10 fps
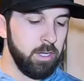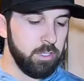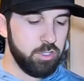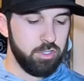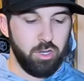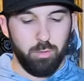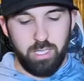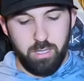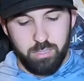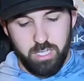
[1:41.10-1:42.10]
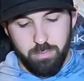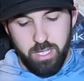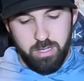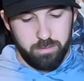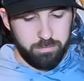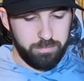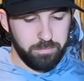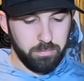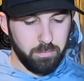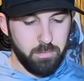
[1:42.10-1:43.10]
So start with the MTB
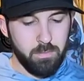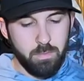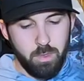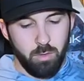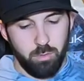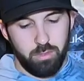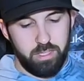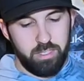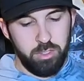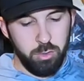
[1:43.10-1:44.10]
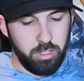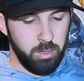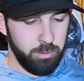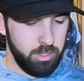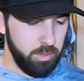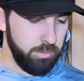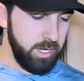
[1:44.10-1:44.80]
and let the newcomer go